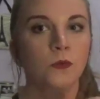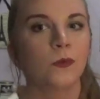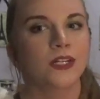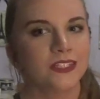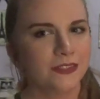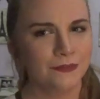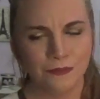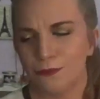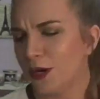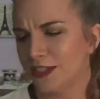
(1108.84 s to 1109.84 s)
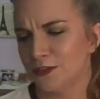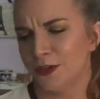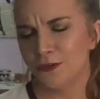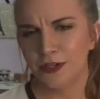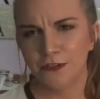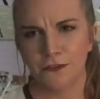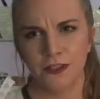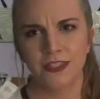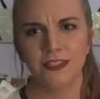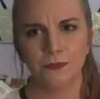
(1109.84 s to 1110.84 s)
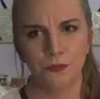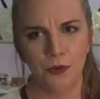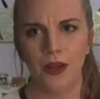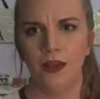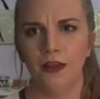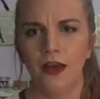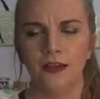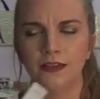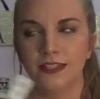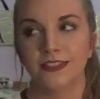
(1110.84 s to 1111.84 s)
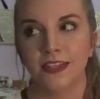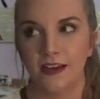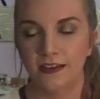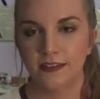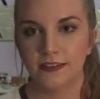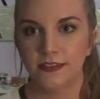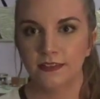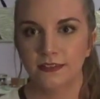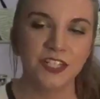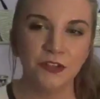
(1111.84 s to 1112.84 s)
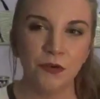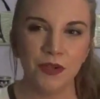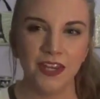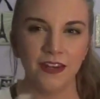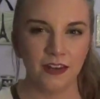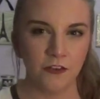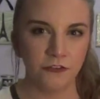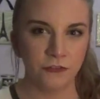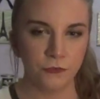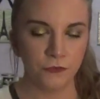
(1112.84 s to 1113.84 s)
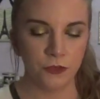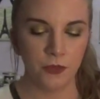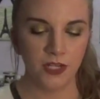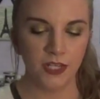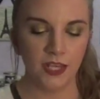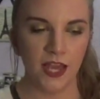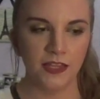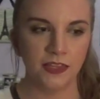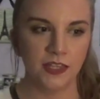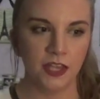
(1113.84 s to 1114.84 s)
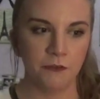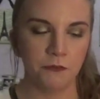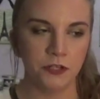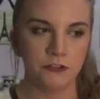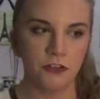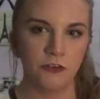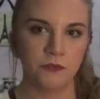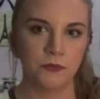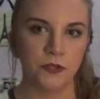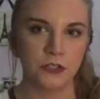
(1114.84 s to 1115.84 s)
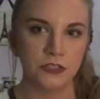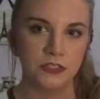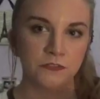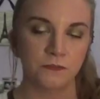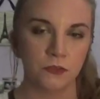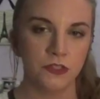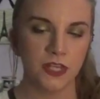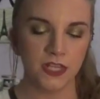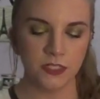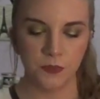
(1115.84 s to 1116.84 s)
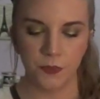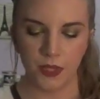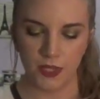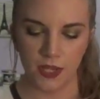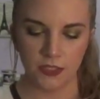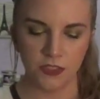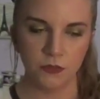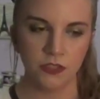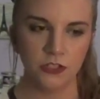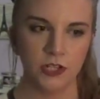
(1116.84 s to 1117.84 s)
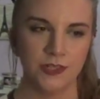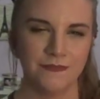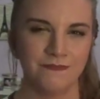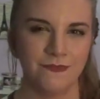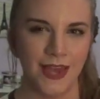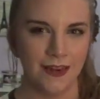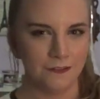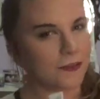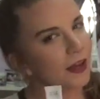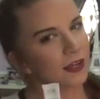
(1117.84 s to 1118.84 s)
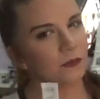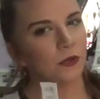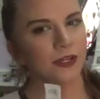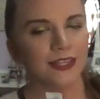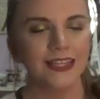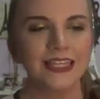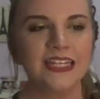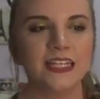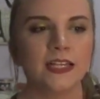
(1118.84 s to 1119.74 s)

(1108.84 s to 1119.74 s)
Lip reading: was way too much money for this this size. You don't get enough for the money. I think I would much rather purchase the full size, but I do want to try the mattifying one, I think.